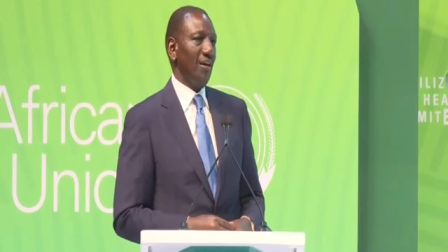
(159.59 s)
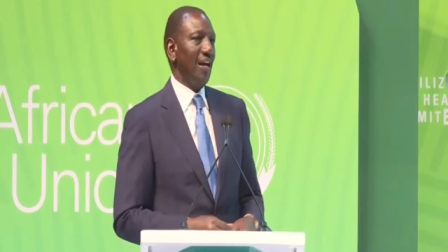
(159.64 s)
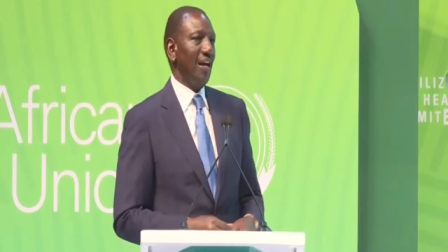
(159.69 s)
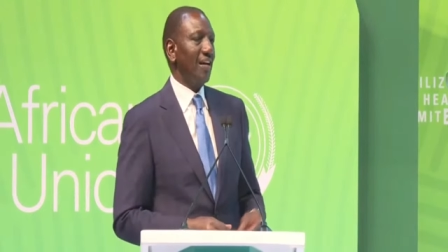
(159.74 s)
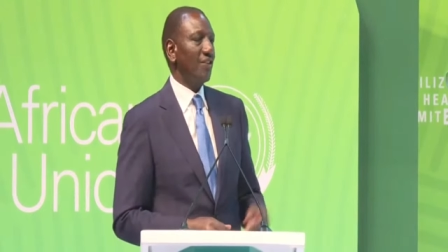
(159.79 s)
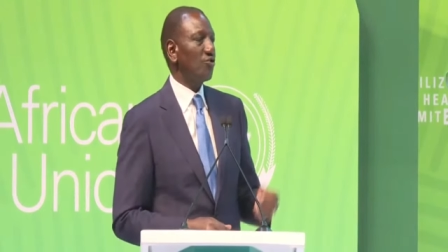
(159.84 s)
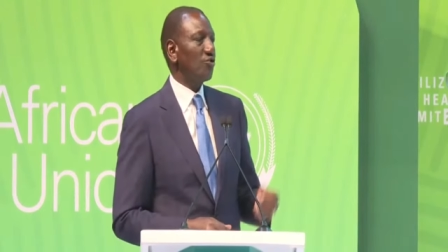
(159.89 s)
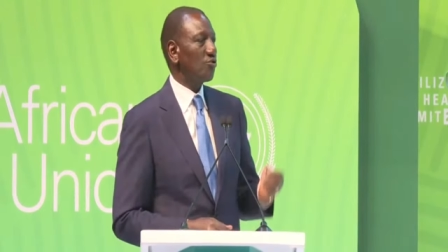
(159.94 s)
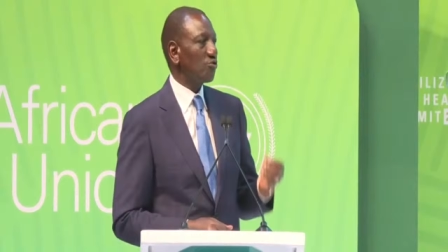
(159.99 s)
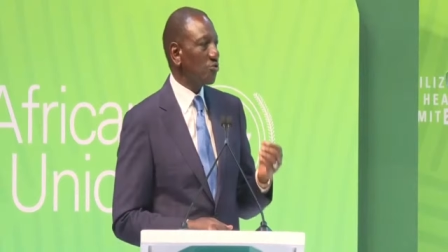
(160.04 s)

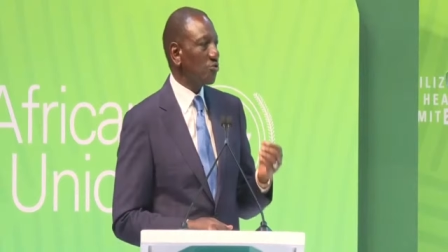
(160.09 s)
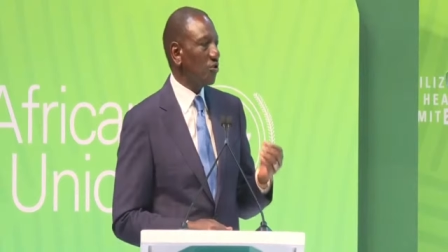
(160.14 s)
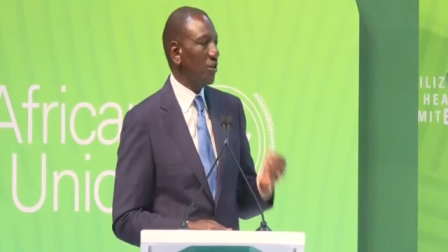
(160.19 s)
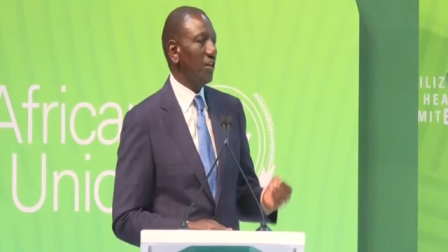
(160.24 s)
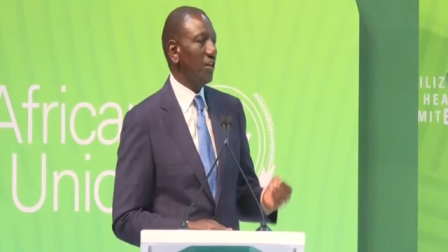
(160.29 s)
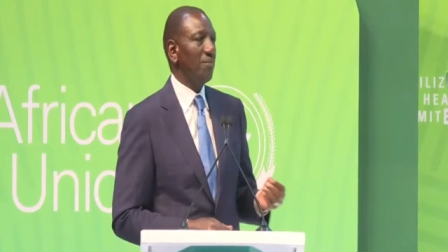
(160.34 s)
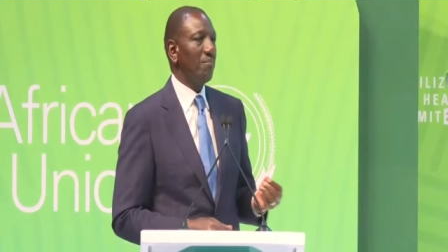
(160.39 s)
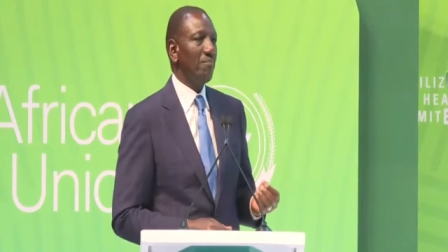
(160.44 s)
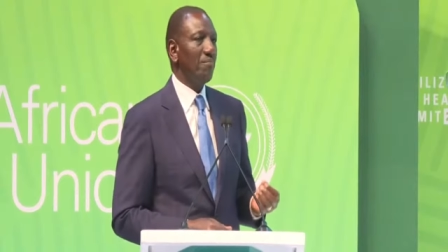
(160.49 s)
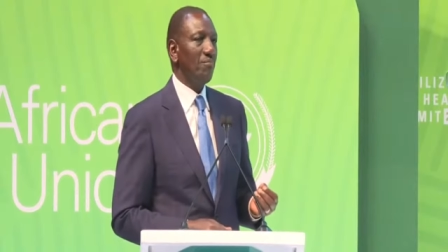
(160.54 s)

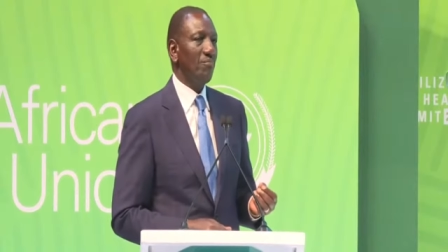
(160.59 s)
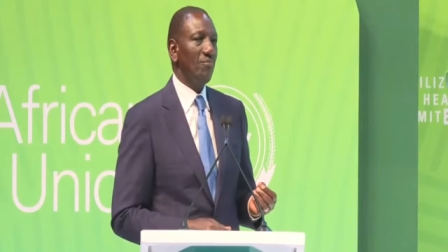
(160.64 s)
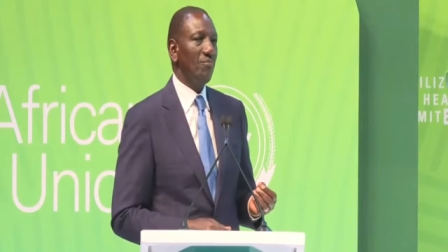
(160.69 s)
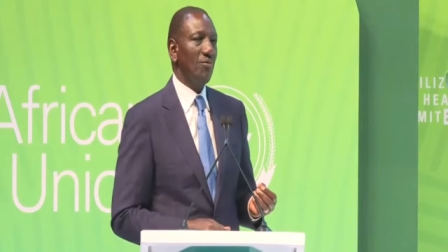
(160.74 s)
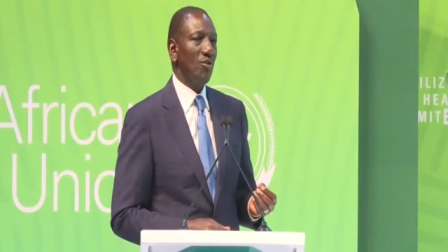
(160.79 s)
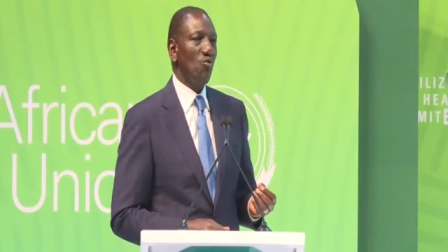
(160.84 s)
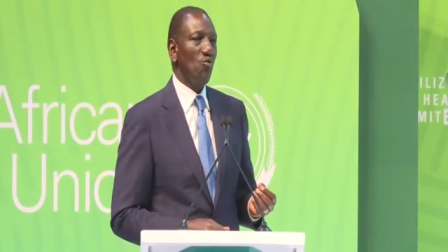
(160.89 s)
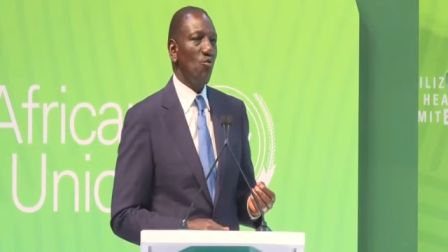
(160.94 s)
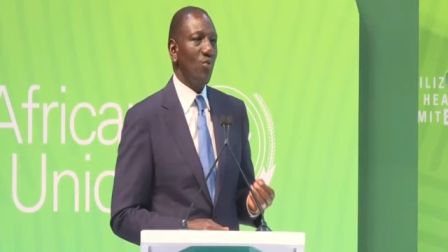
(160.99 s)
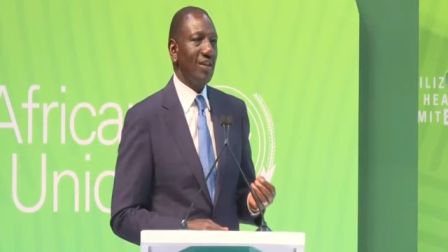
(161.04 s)
extreme
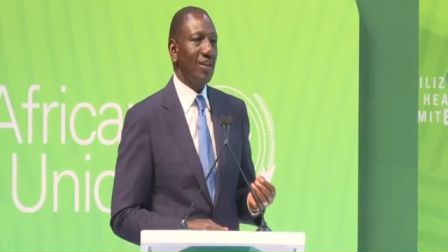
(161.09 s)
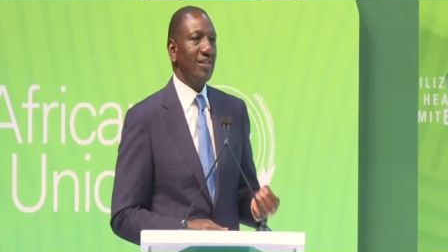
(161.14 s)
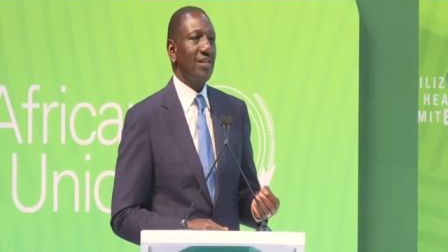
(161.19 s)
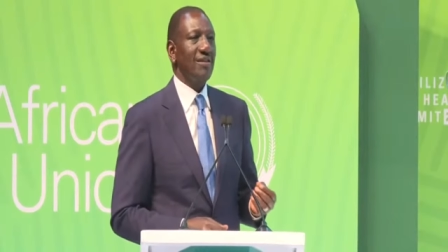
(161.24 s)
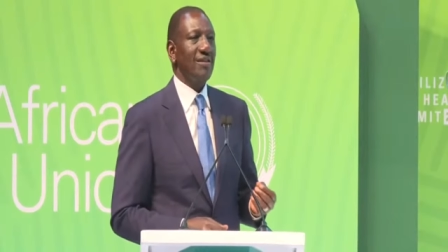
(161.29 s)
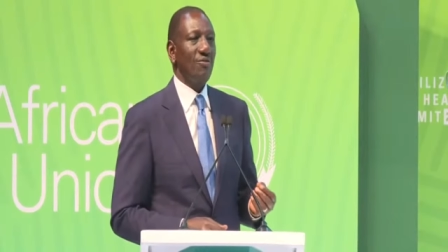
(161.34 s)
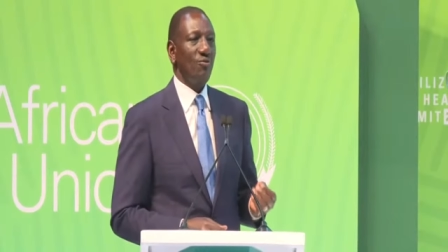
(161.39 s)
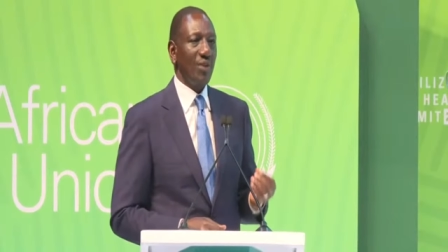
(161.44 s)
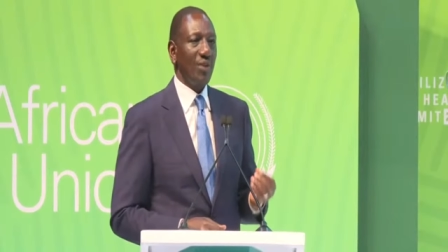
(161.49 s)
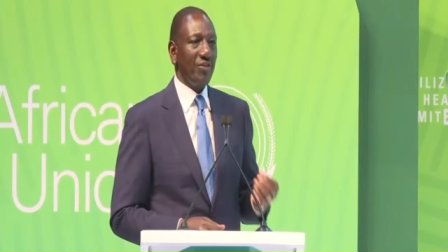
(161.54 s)

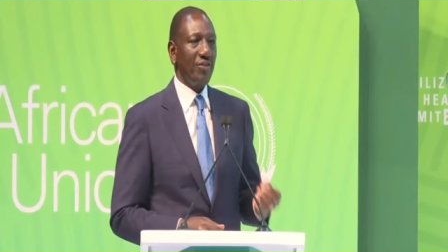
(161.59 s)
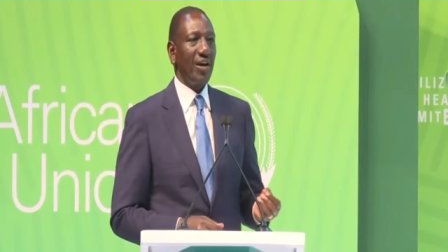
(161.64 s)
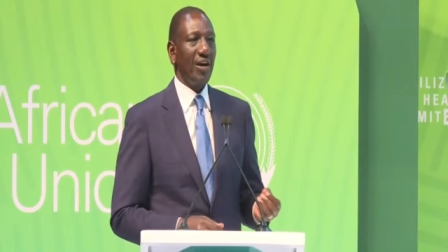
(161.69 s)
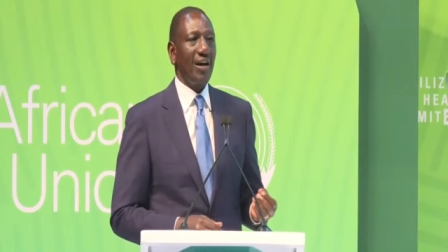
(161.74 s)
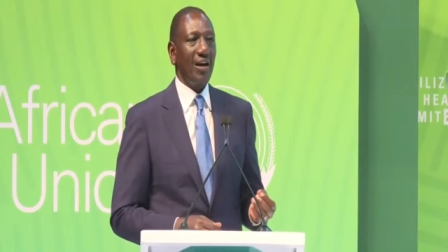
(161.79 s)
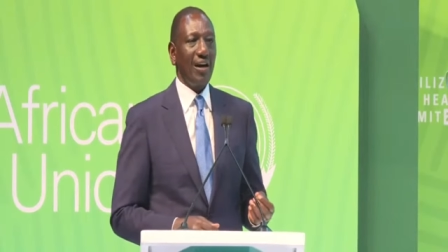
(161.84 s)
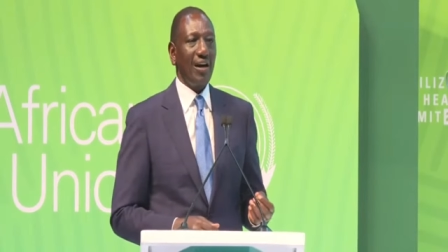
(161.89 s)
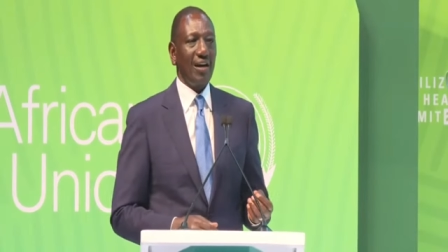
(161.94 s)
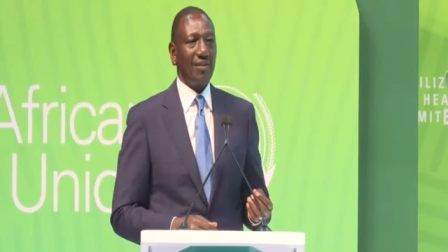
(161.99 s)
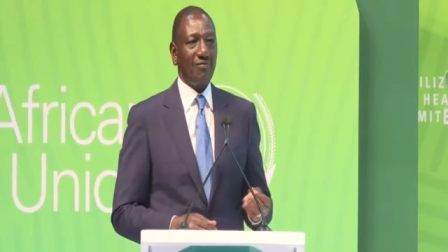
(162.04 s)

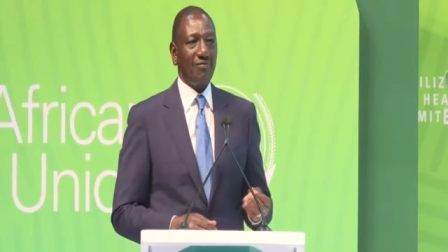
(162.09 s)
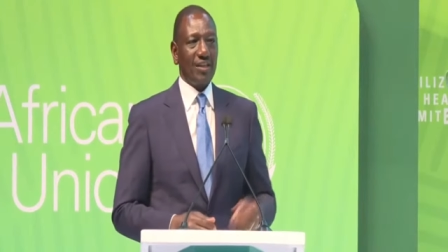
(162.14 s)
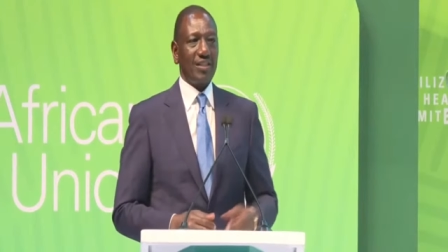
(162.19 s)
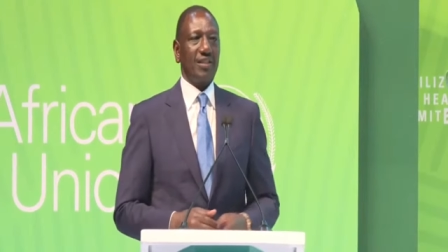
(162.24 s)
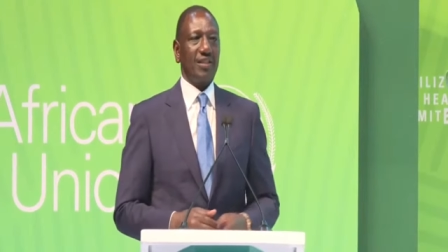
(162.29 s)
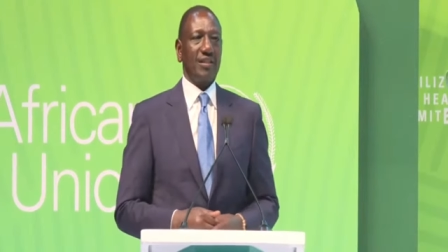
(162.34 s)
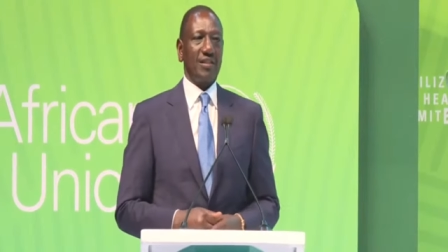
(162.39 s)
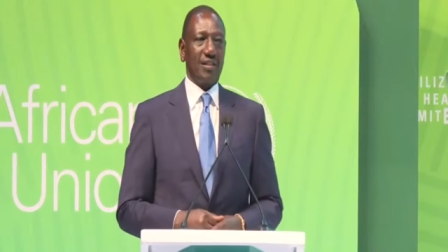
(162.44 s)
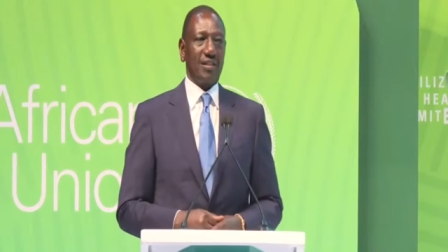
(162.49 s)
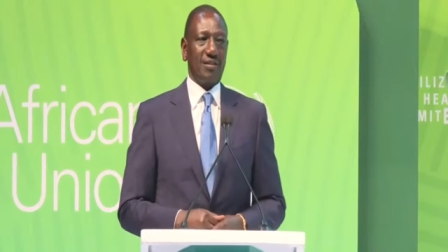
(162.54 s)
weather
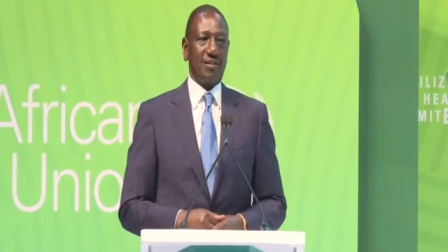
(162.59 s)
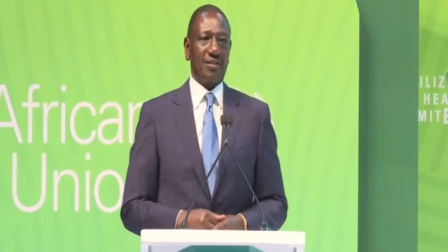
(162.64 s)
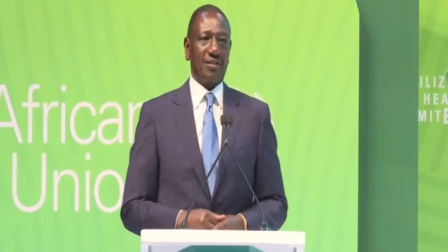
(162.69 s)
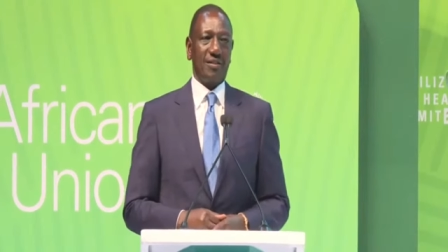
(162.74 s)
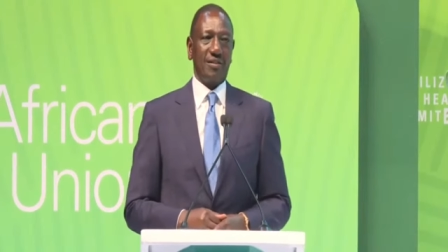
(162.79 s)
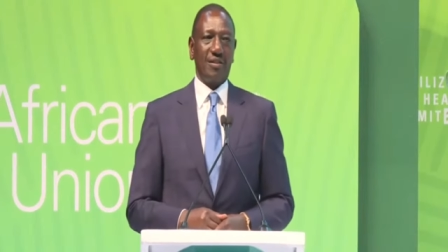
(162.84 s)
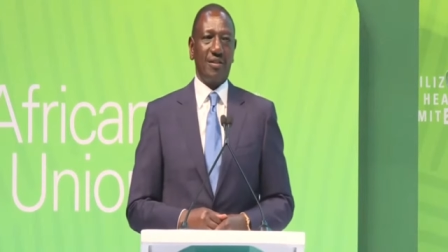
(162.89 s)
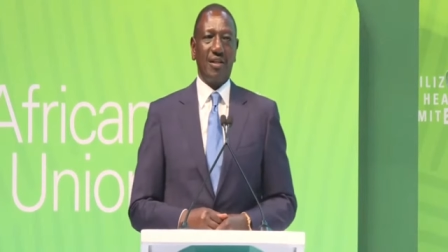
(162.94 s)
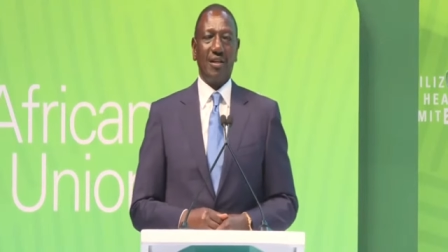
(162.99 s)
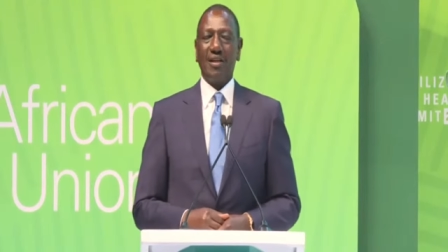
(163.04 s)

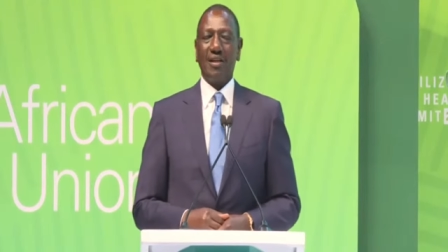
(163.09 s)
adversities,